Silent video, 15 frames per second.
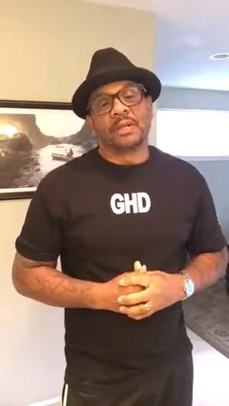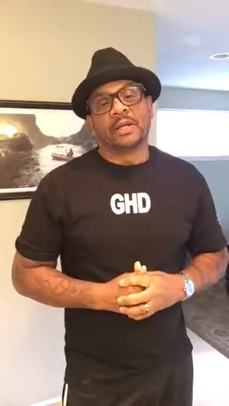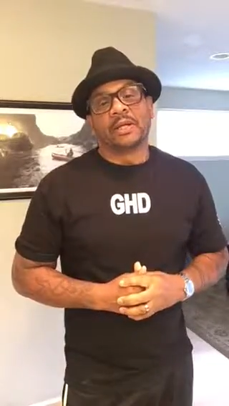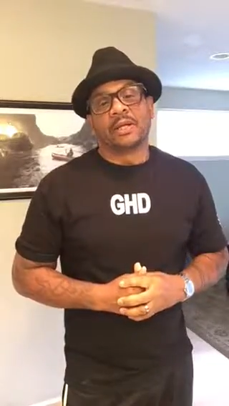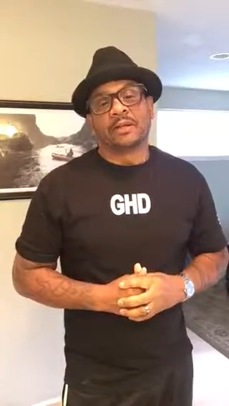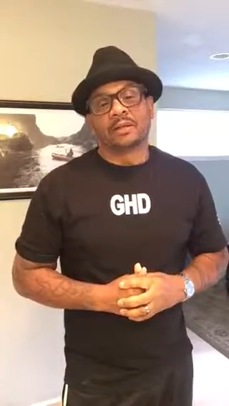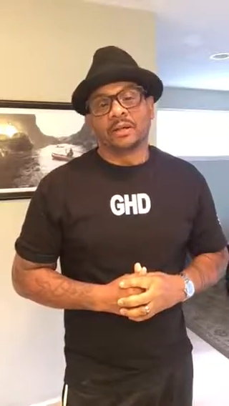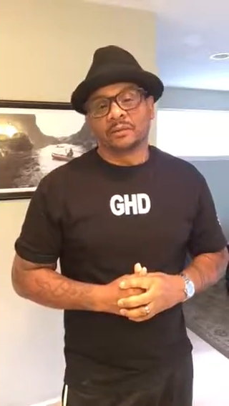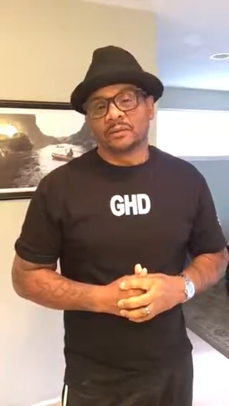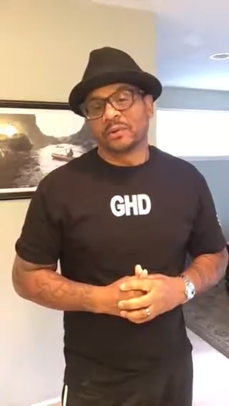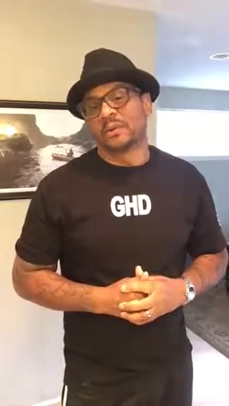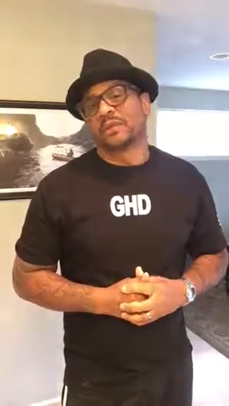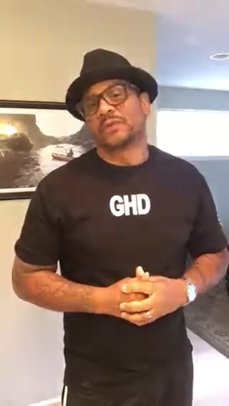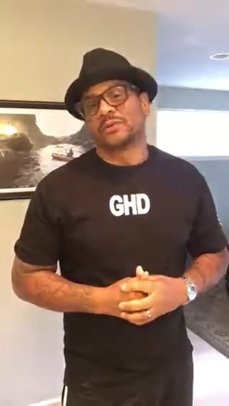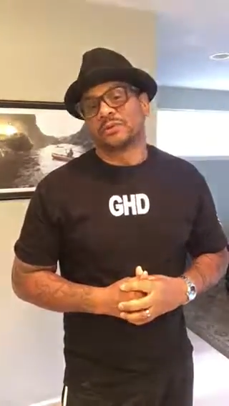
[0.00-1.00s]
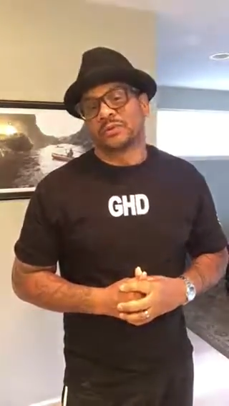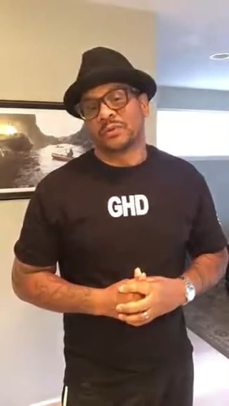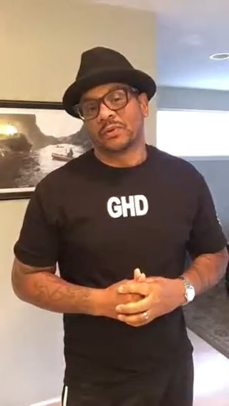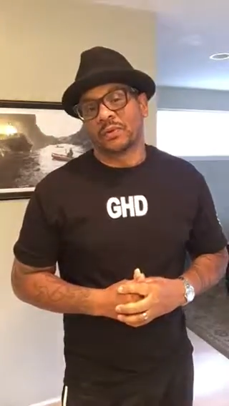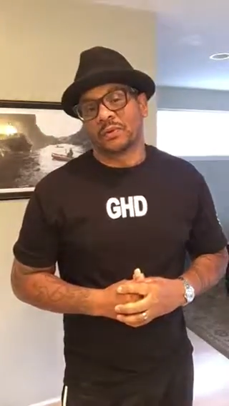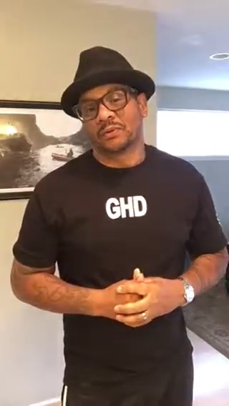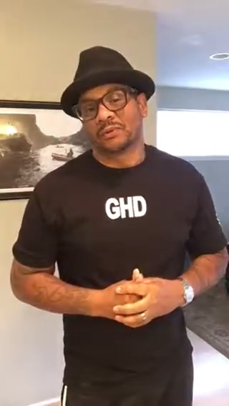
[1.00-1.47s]
And I really
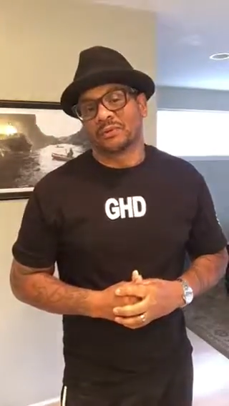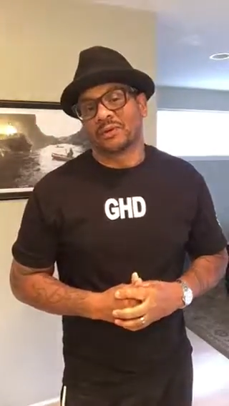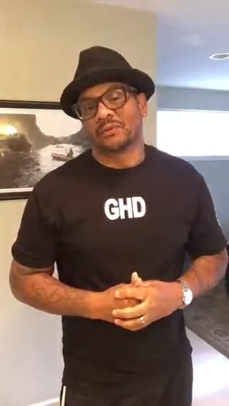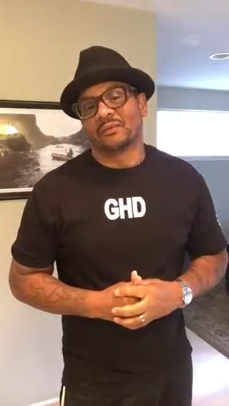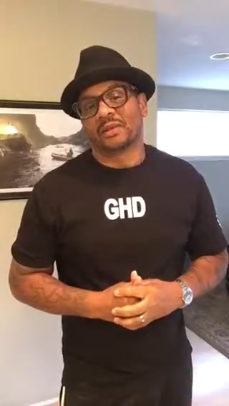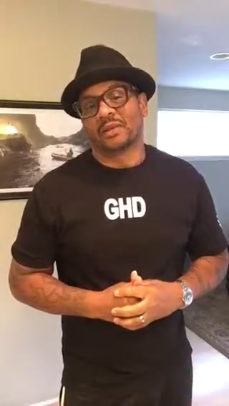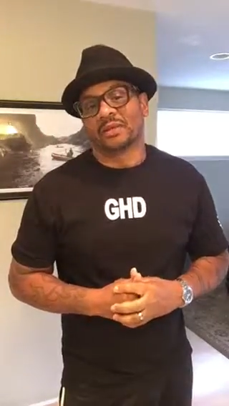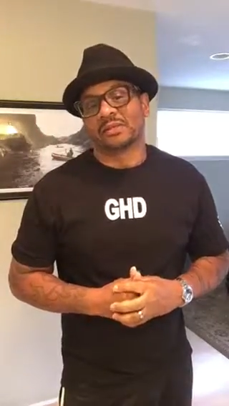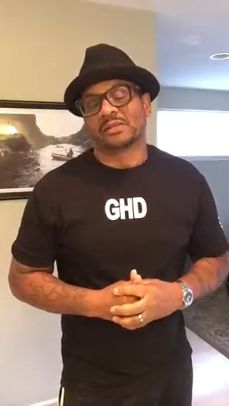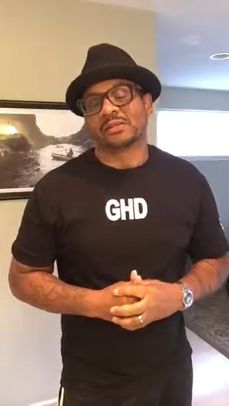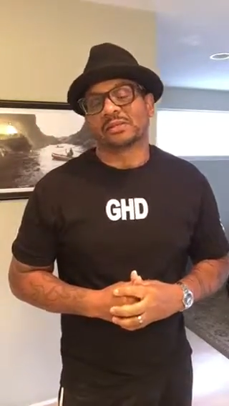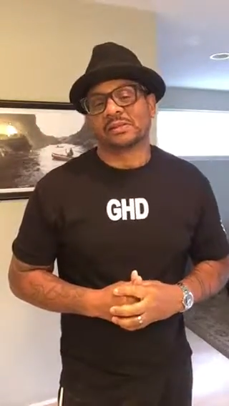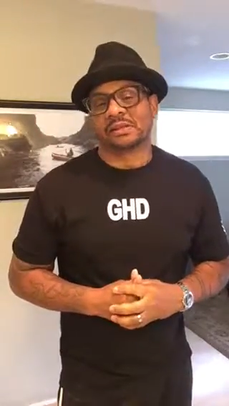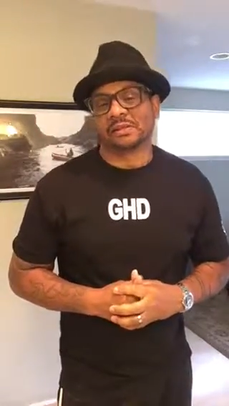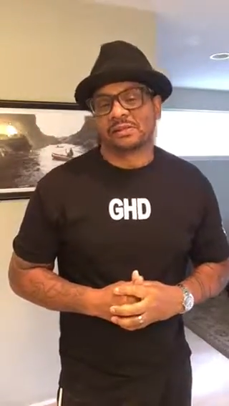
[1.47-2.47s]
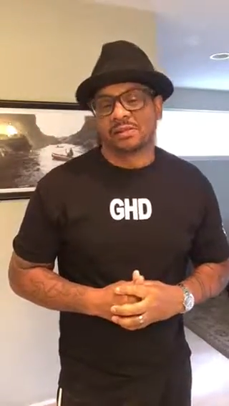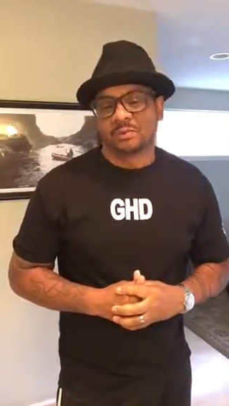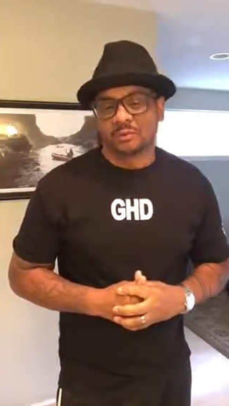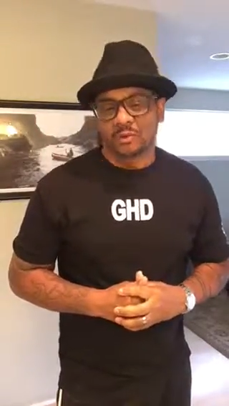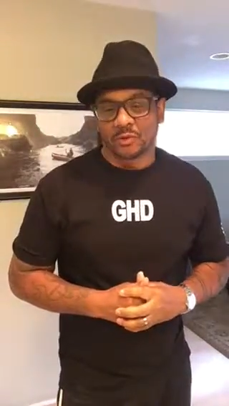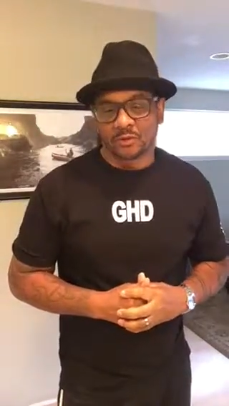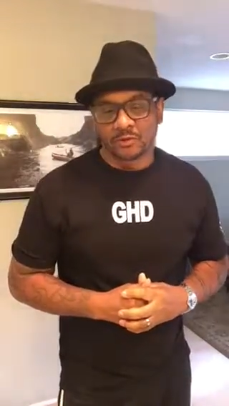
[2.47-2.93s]
enjoy it. We've had a lot of success in the
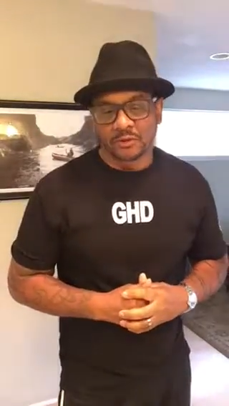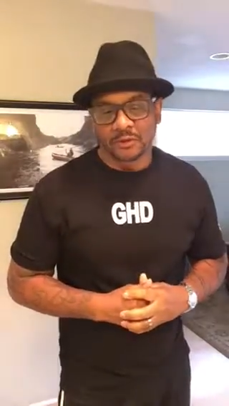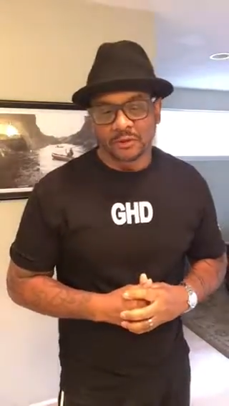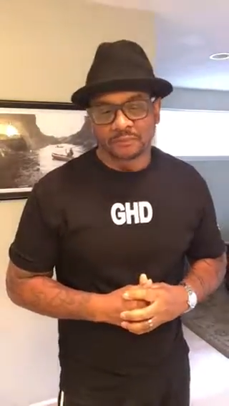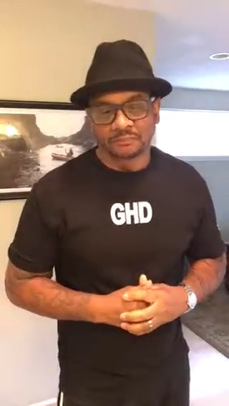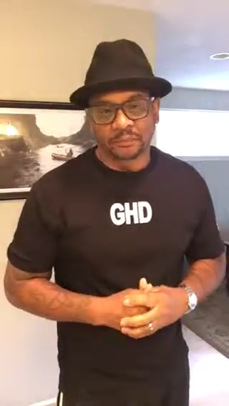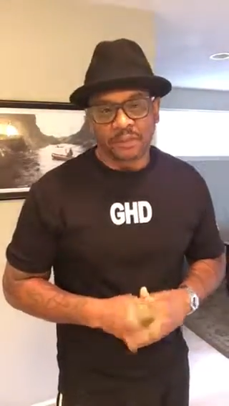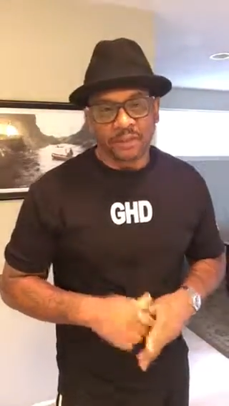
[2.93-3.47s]
program.